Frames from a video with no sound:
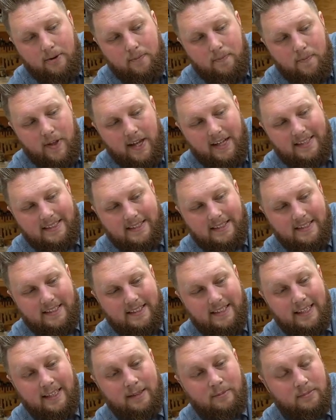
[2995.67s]
it
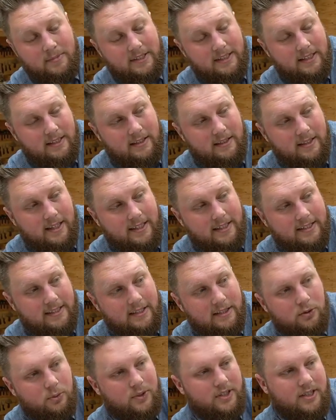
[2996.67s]
seems like
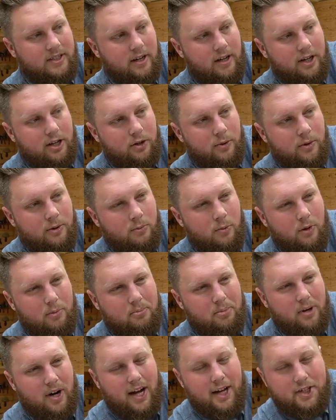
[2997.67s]
since we started doing more
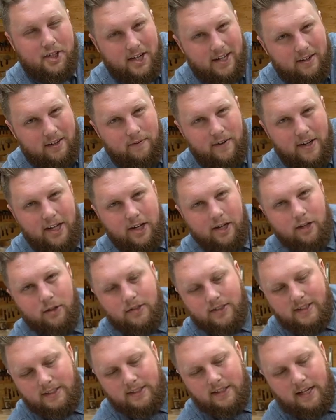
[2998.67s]
project
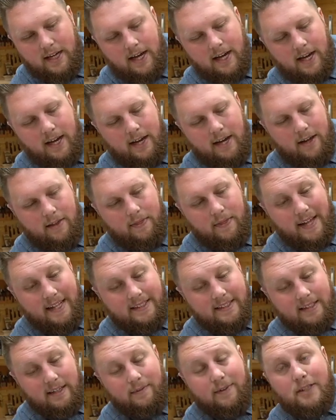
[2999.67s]
videos, uh, that
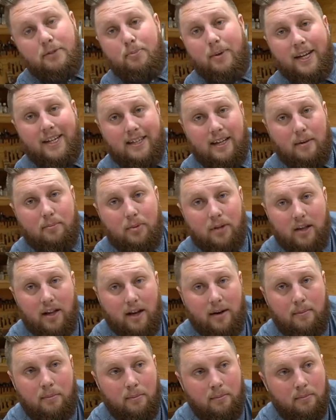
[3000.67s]
stuff has picked up a
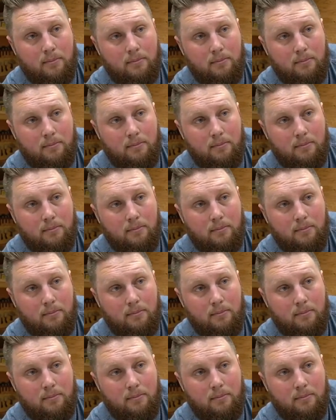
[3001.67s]
lot m